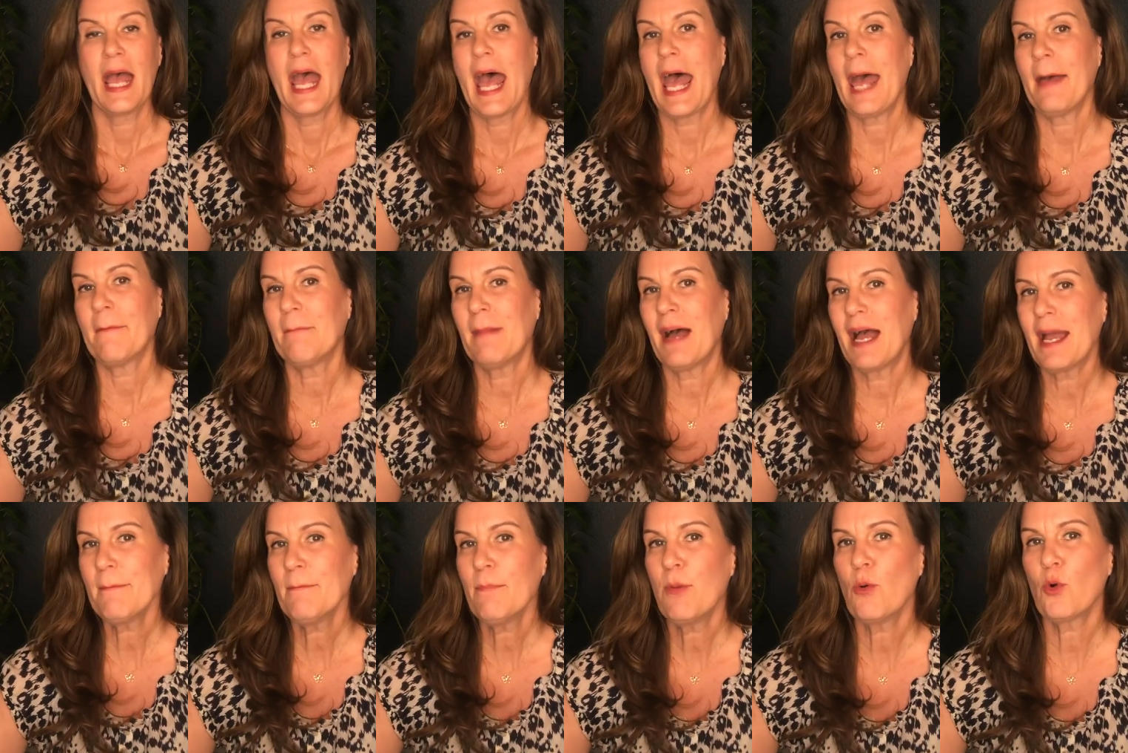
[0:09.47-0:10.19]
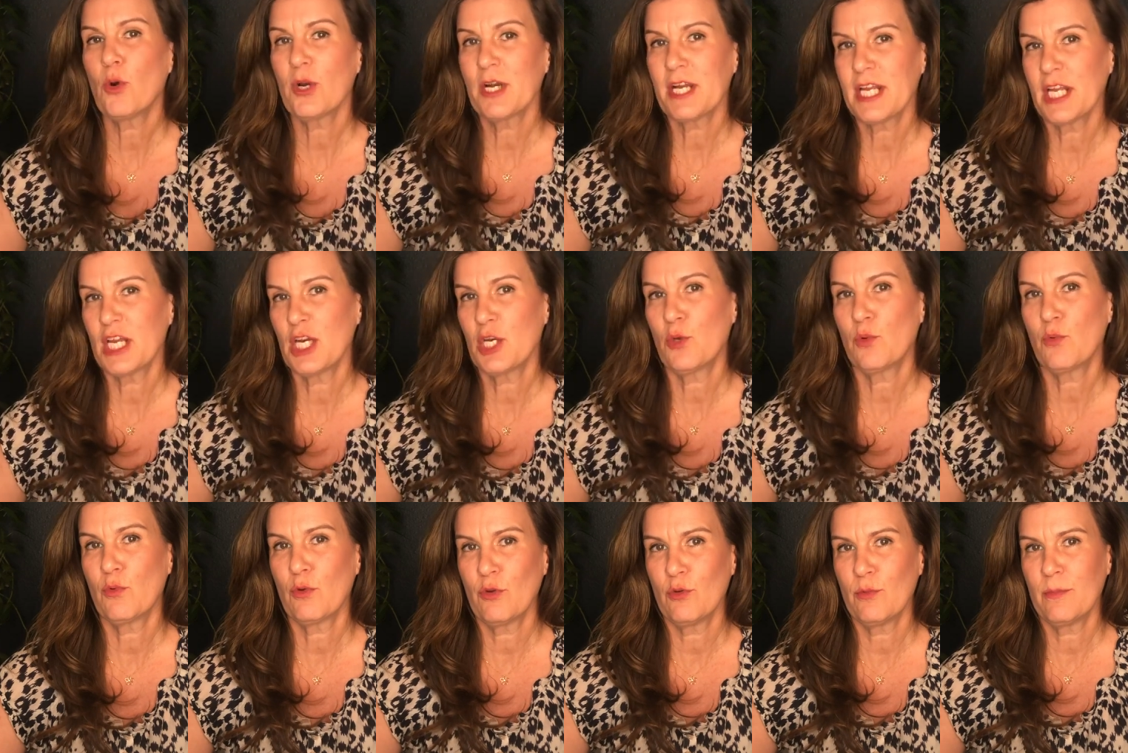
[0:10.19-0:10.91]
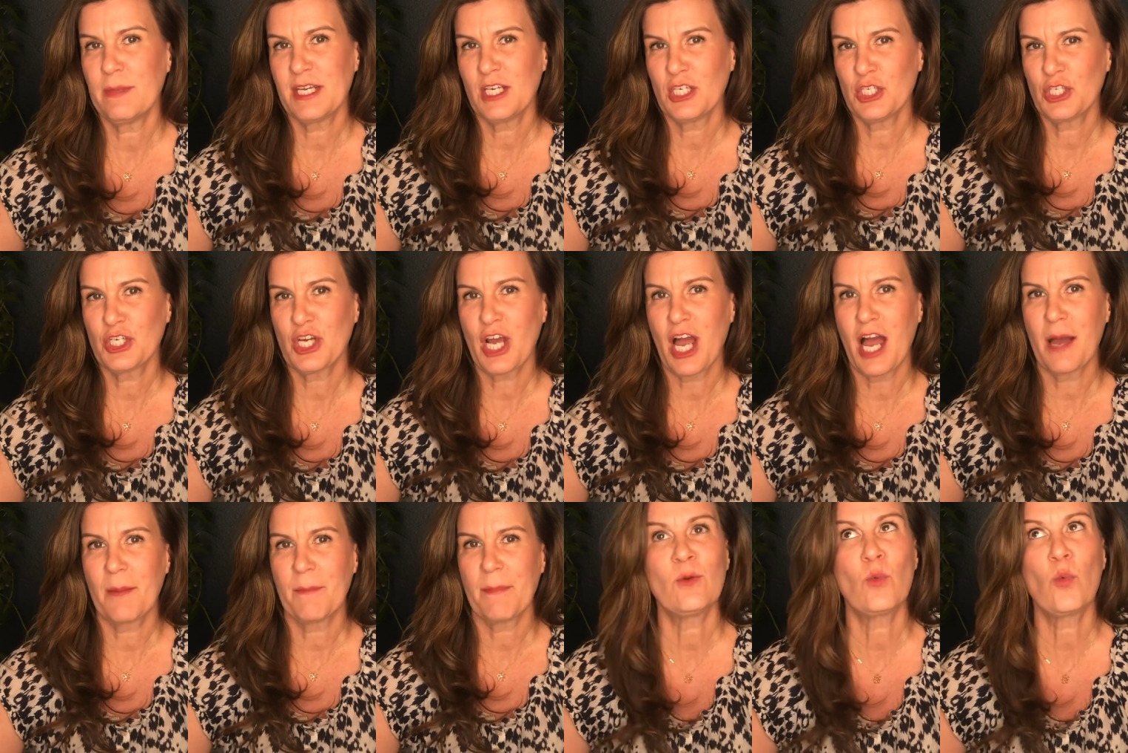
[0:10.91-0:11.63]
At my boarding and grooming
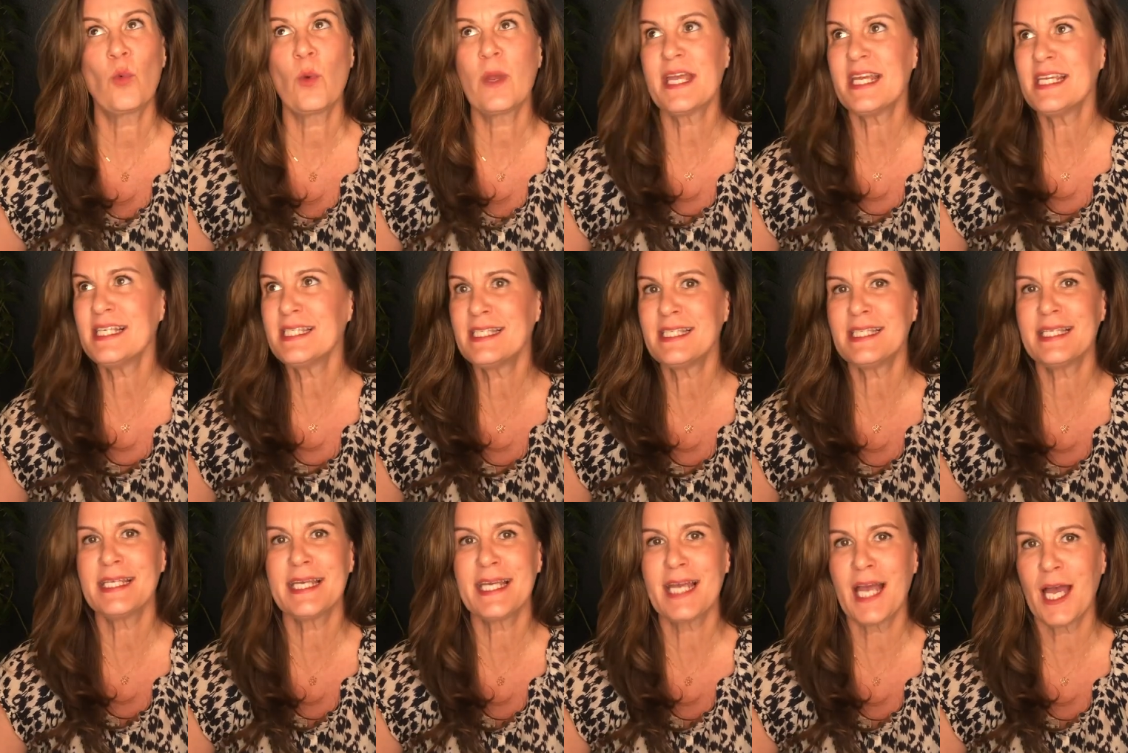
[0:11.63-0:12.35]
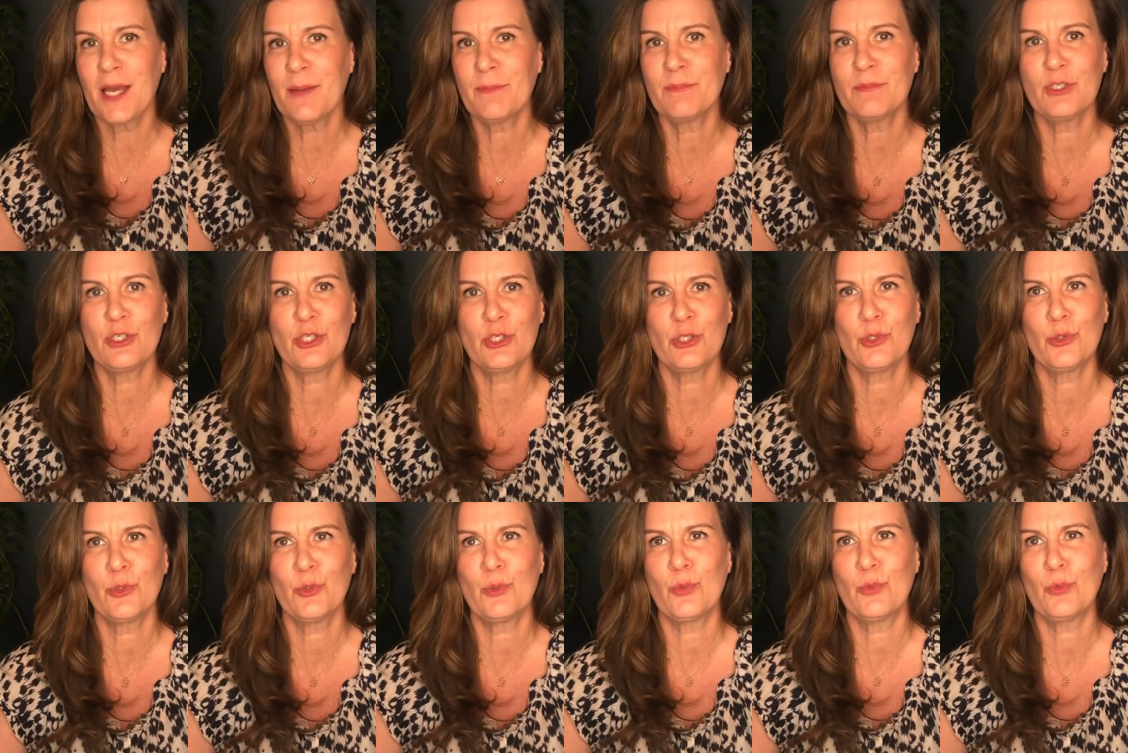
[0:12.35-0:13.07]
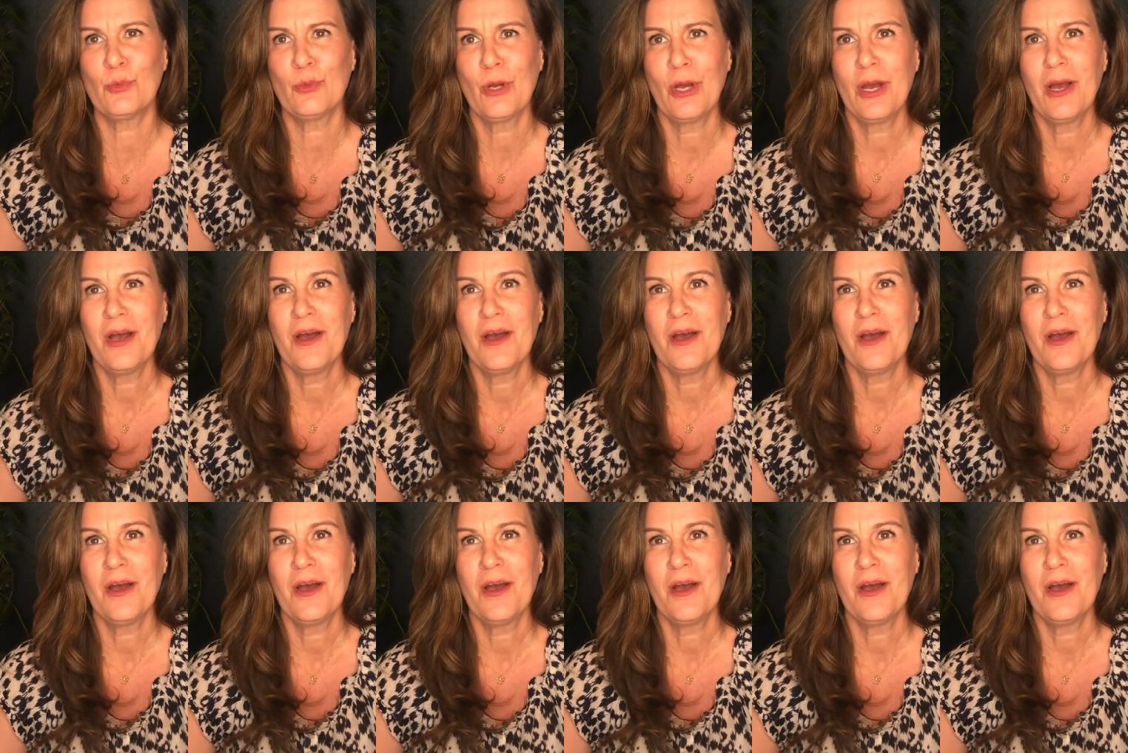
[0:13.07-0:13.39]
shop, we see up to